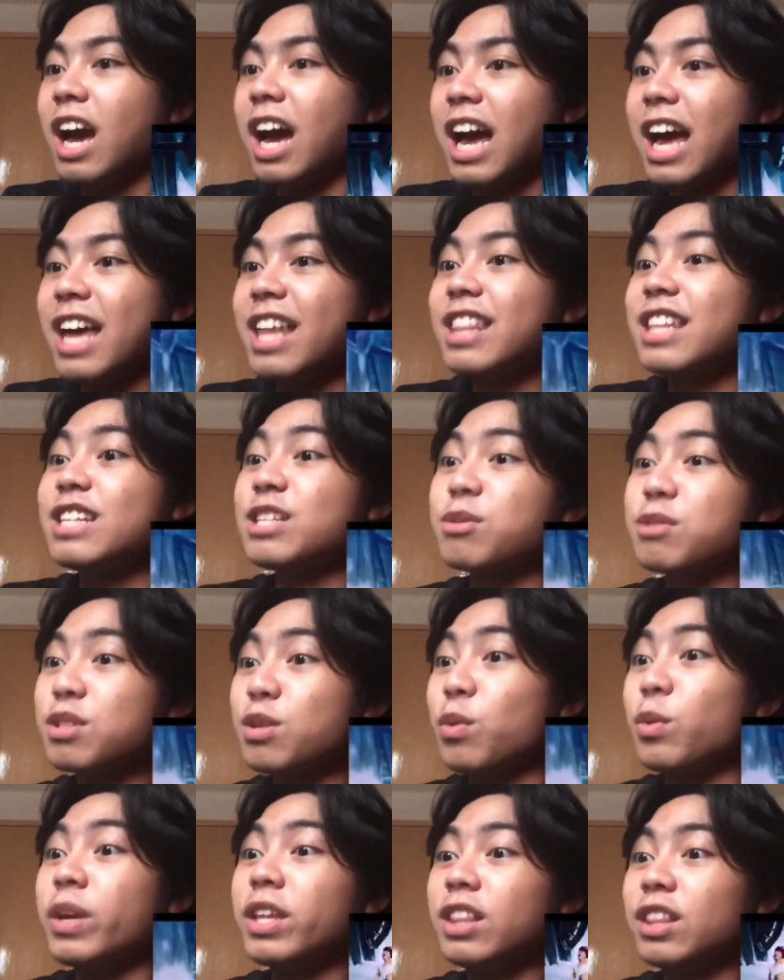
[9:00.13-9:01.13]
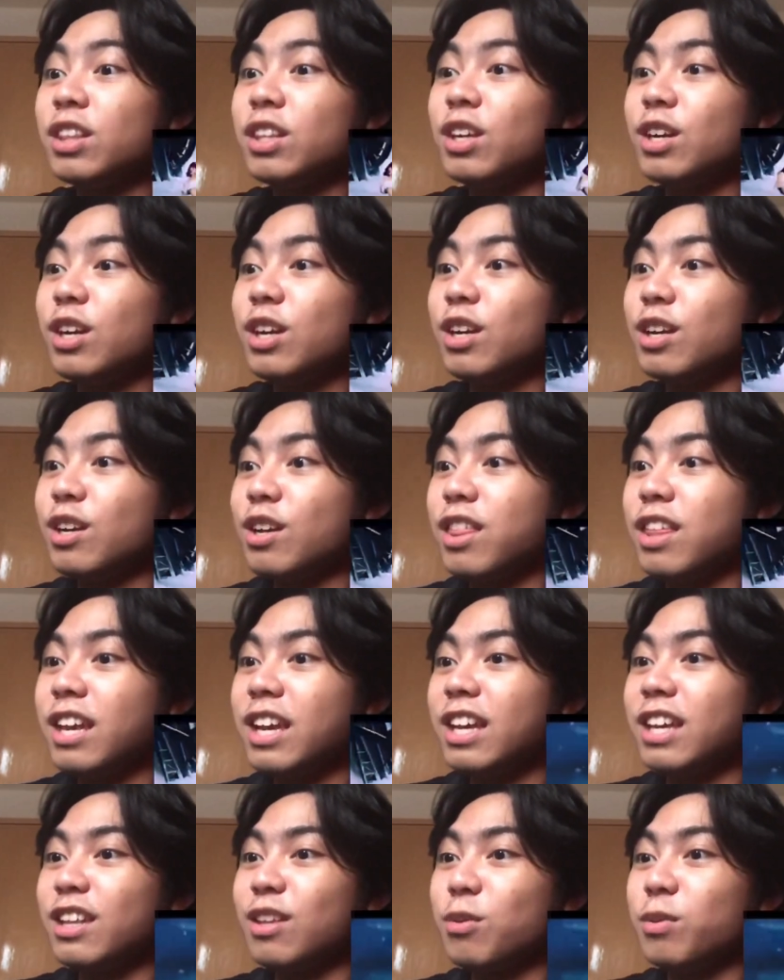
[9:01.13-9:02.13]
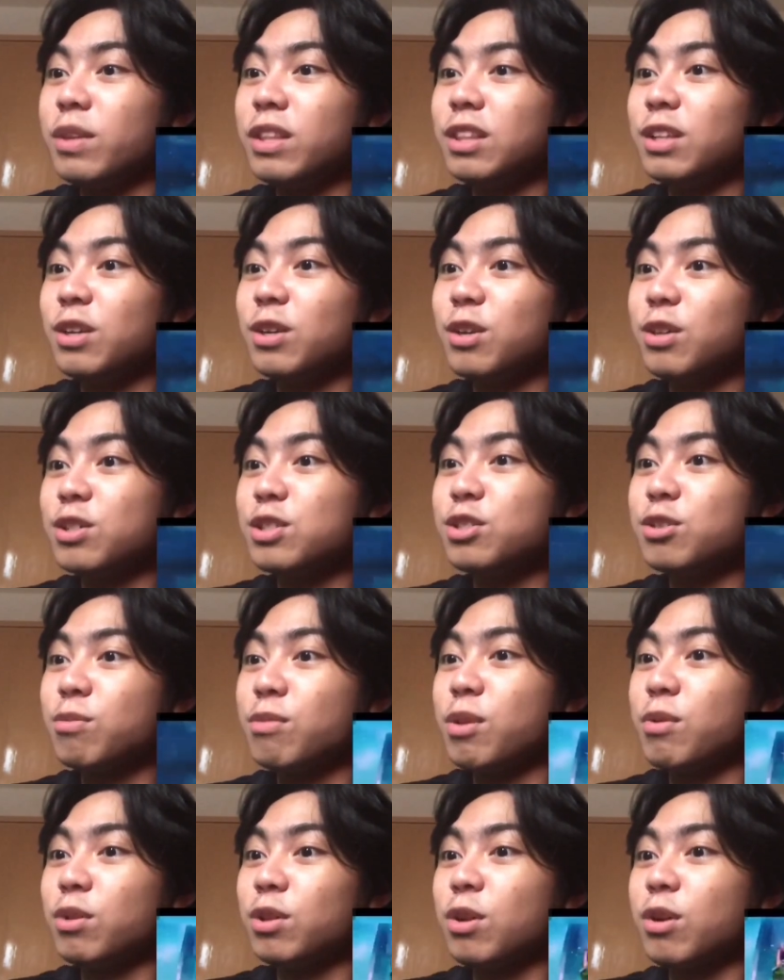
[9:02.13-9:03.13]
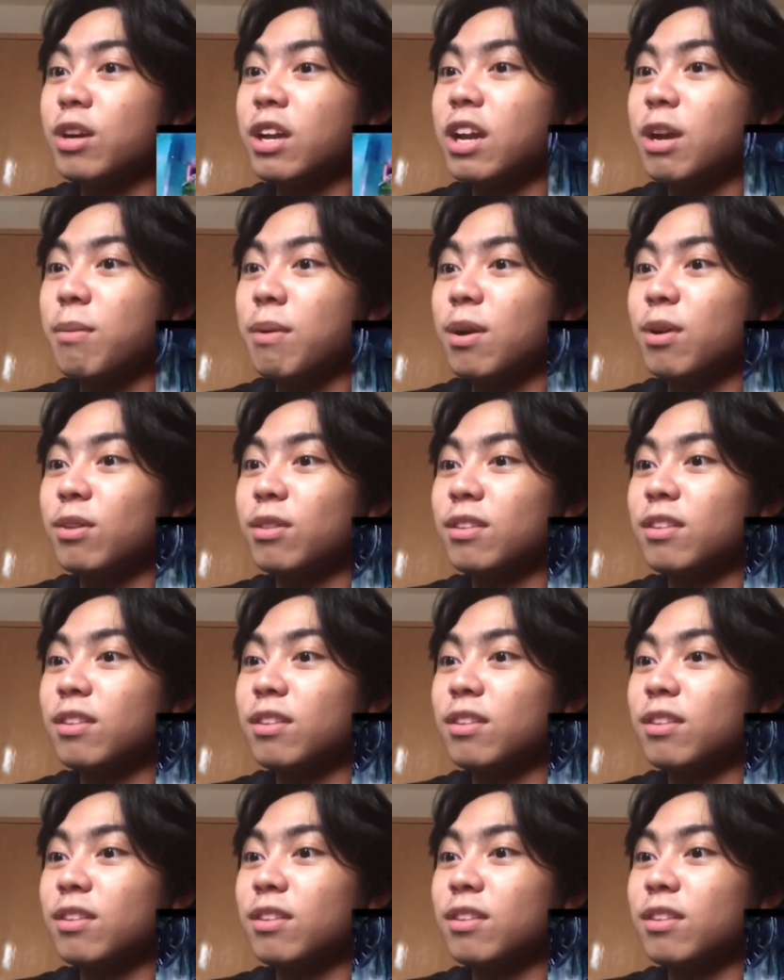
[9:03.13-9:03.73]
And this was a winter thing, the winter costume they were talking about.